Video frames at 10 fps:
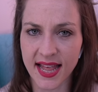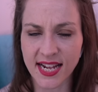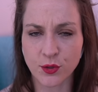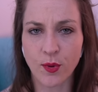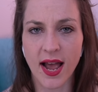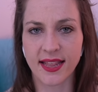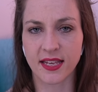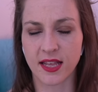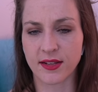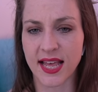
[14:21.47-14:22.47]
That's why
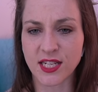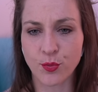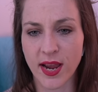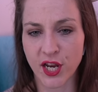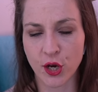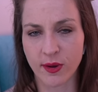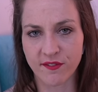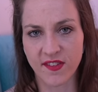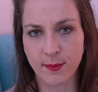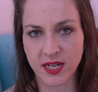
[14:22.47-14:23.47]
that's why, you know, when
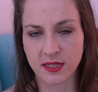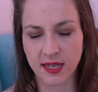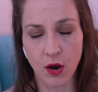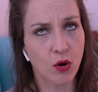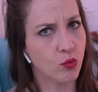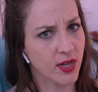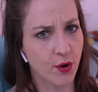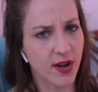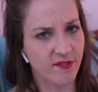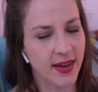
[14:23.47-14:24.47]
feminists say, oh, we
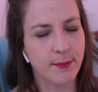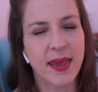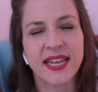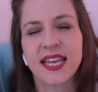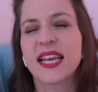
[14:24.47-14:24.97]
don't have men.